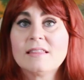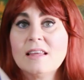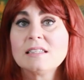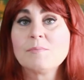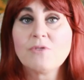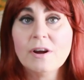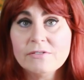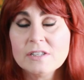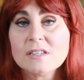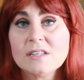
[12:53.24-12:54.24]
there's a
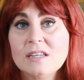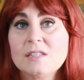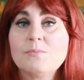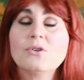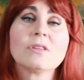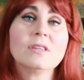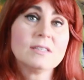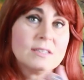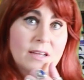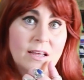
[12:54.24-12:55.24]
preface to this book
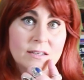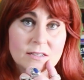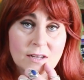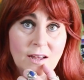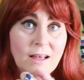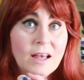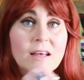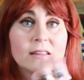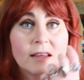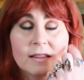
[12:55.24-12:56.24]
that says
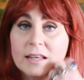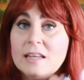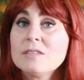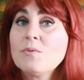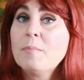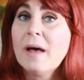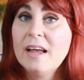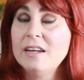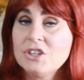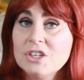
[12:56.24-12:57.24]
that these were
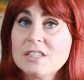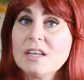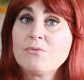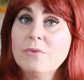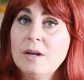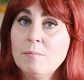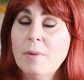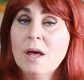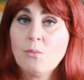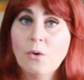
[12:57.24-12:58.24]
pages written
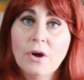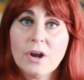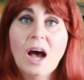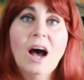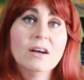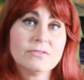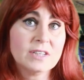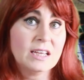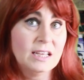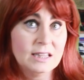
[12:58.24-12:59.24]
by Watt
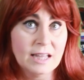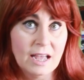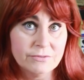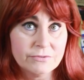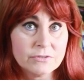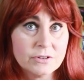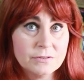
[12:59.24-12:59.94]
after he left,